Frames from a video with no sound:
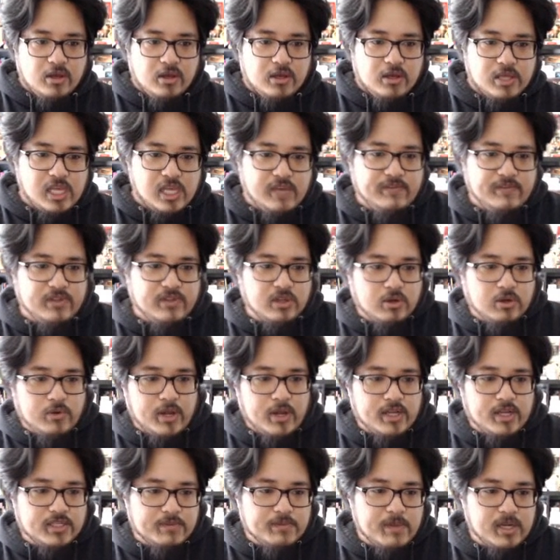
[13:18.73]
Even the
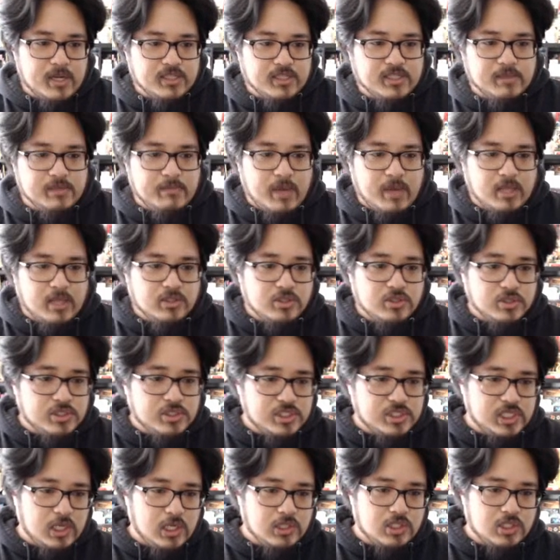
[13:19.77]
greatest medicine men took
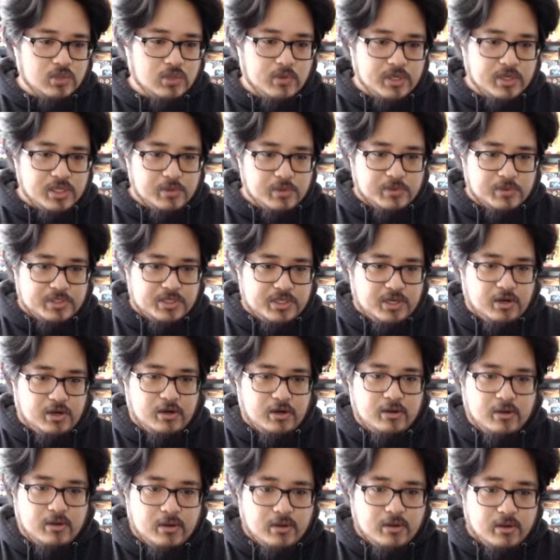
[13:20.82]
shelter when he was near.
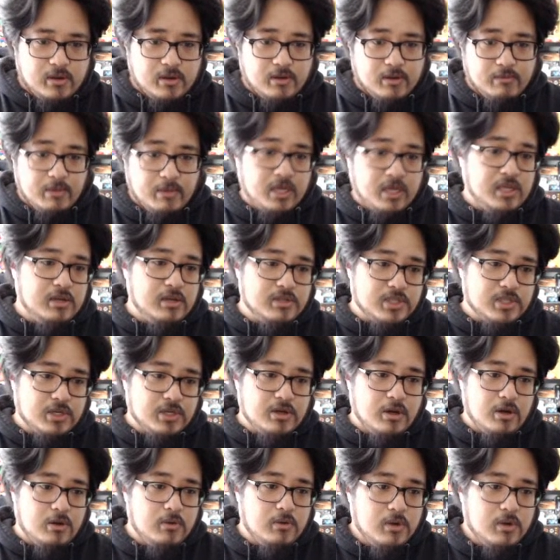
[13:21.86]
Many years
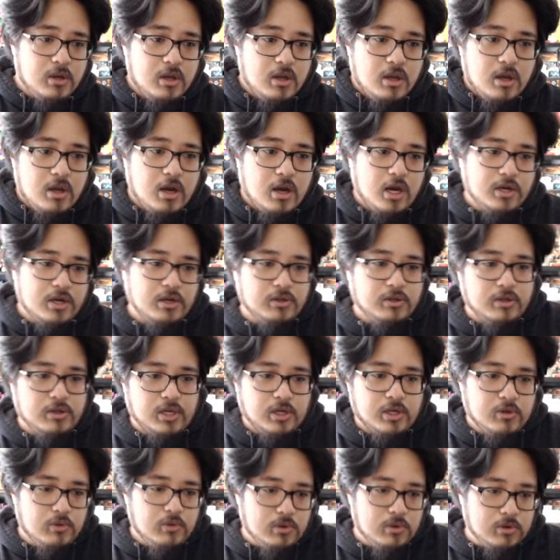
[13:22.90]
ago, another
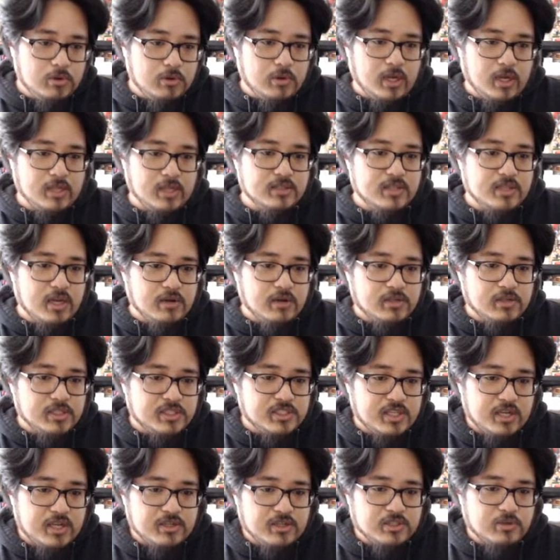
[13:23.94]
Igugu had dared to
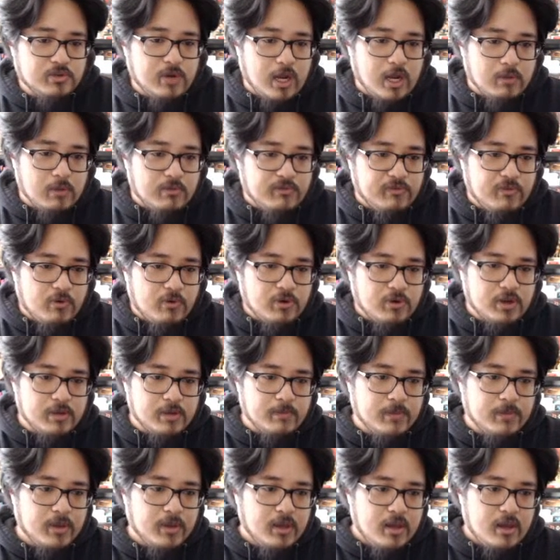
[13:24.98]
stand his ground before
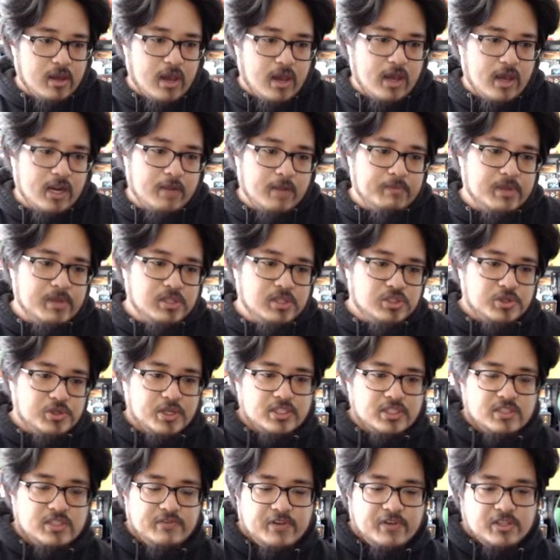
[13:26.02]
him, and had been
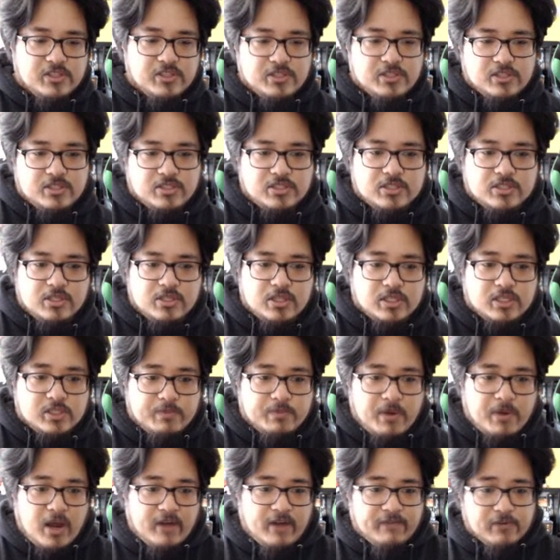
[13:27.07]
transfixed to the
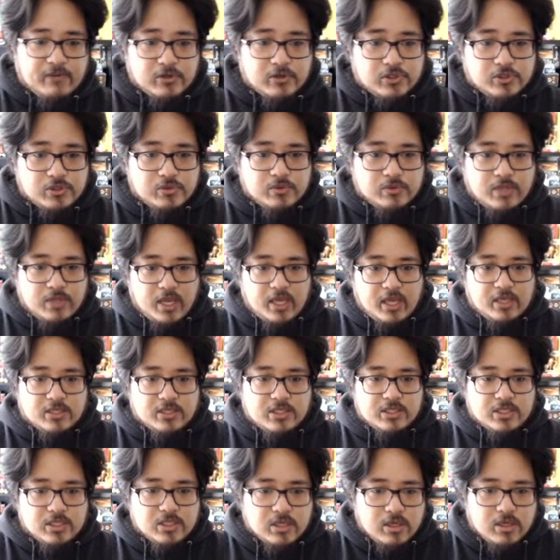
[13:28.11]
spot for 2
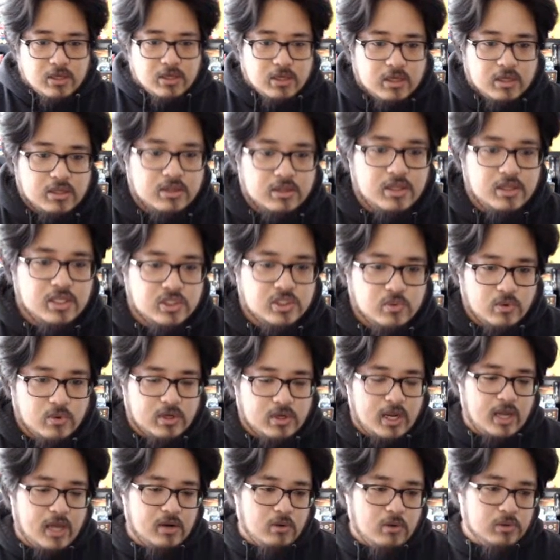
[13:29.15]
days. This one
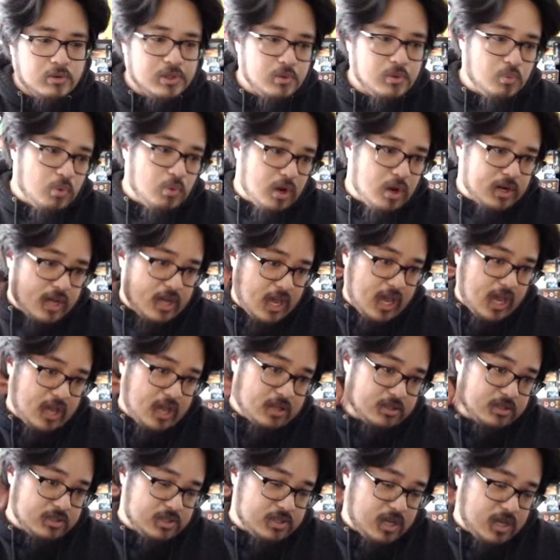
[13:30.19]
had only one
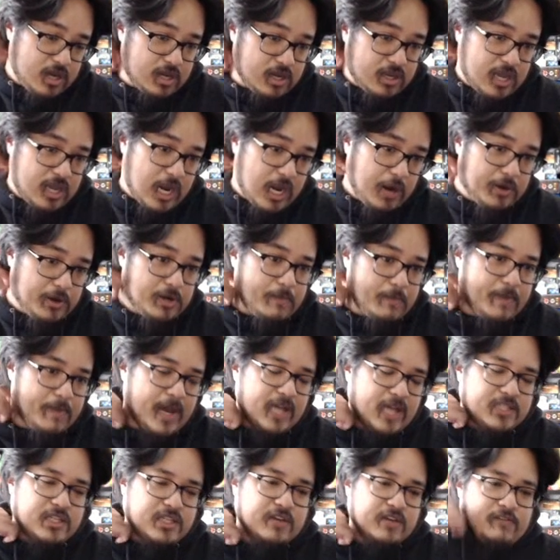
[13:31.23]
hand, and it carried a
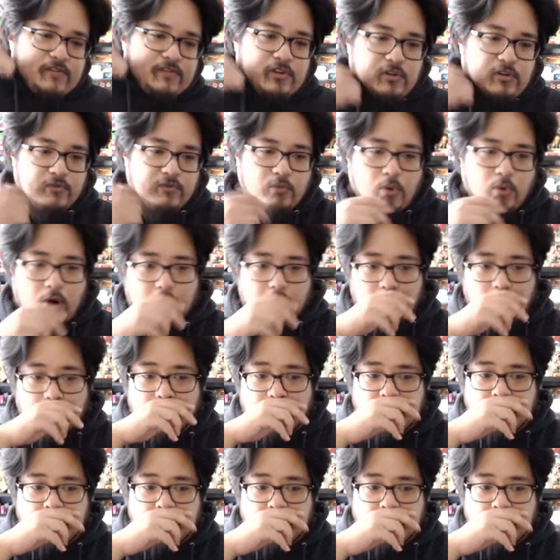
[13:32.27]
basket full of water.